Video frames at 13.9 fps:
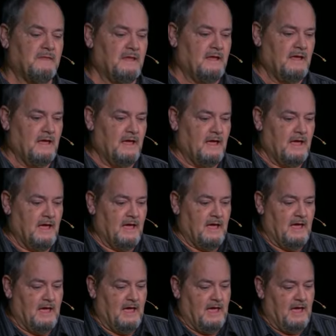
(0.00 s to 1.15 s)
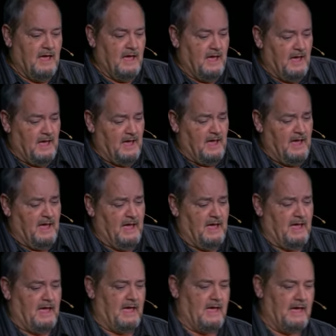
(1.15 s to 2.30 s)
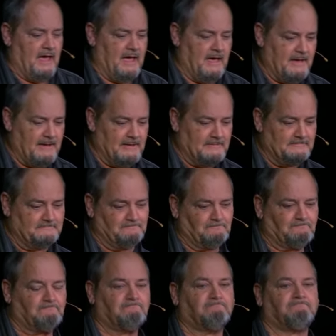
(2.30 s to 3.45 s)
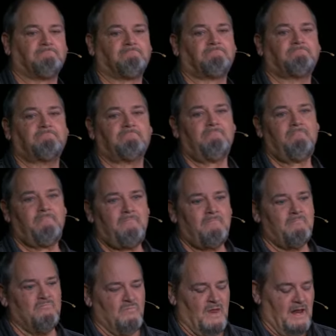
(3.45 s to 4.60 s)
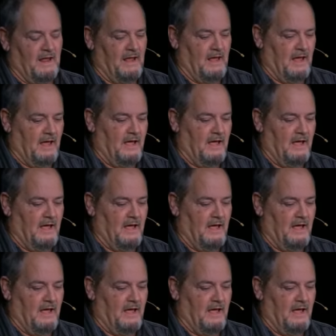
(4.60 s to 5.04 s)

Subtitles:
Nothing is said.